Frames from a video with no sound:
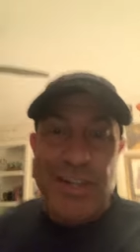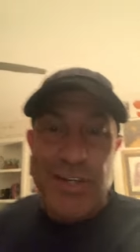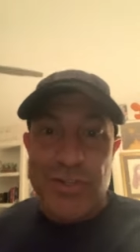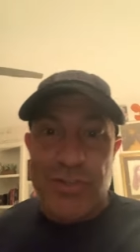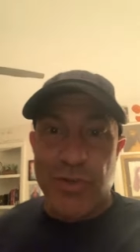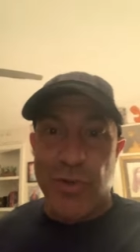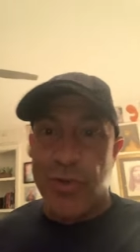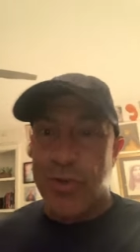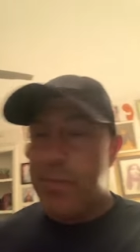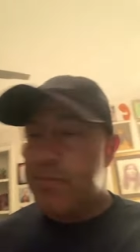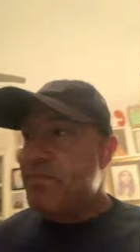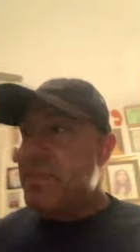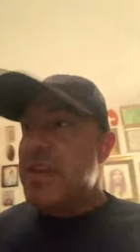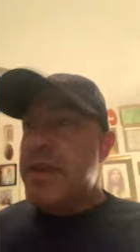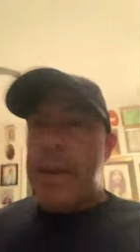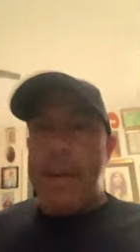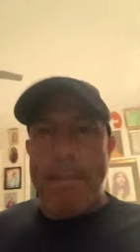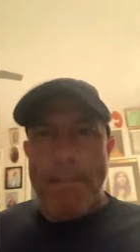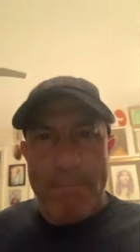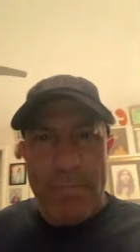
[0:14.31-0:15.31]
So,
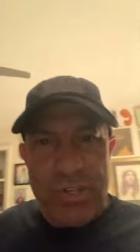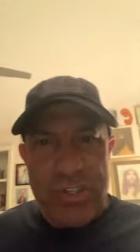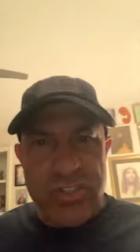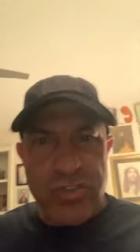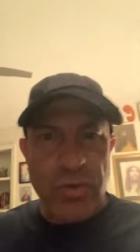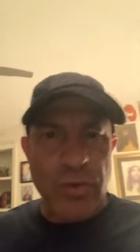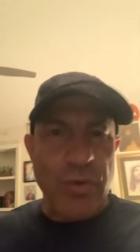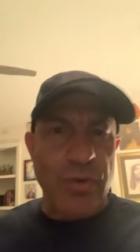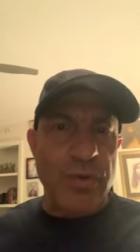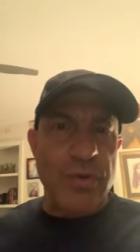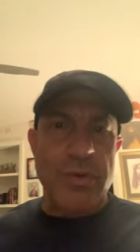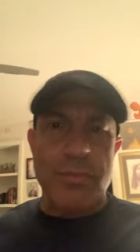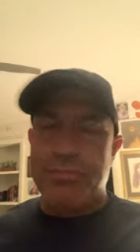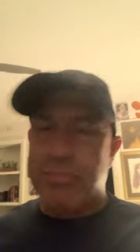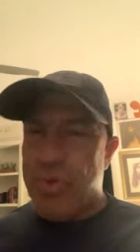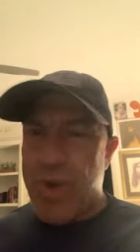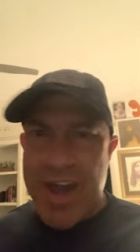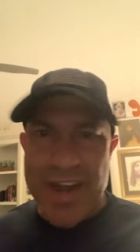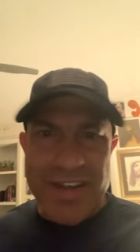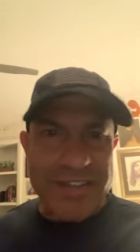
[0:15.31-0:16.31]
mature
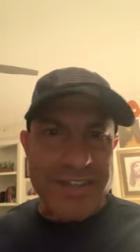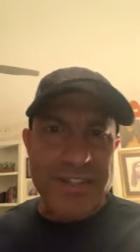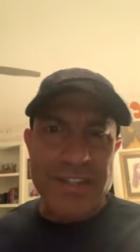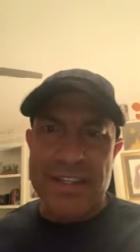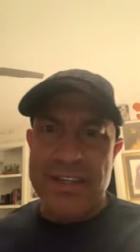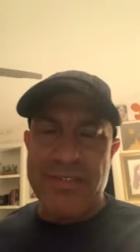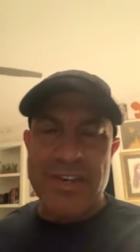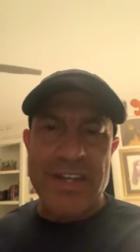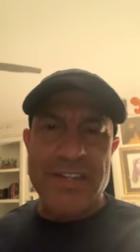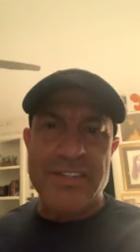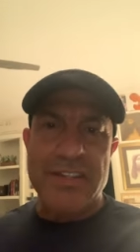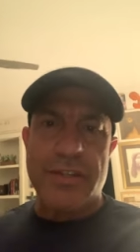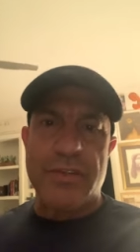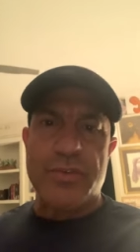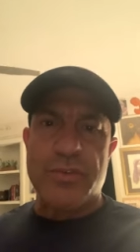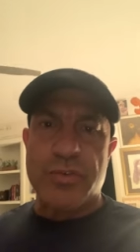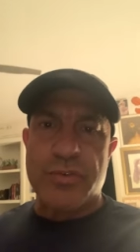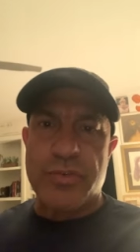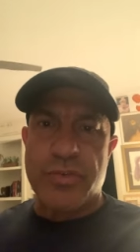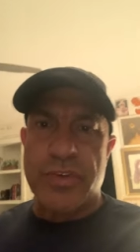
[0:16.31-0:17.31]
Protestant
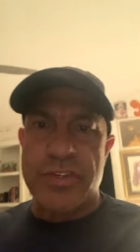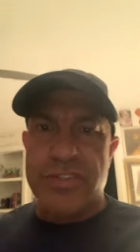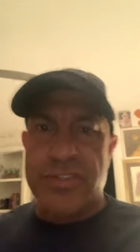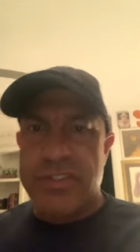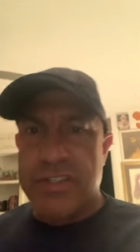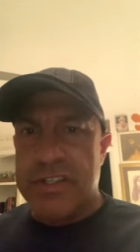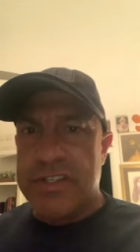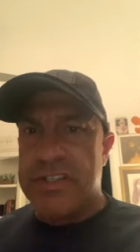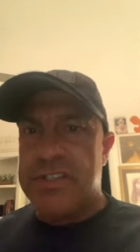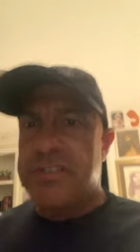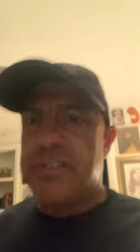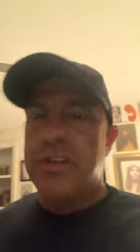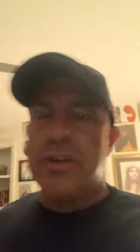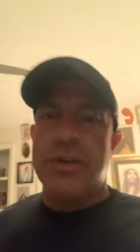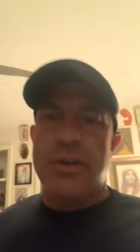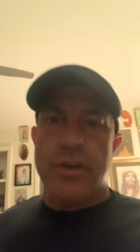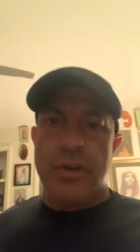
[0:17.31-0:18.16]
evangelical Christians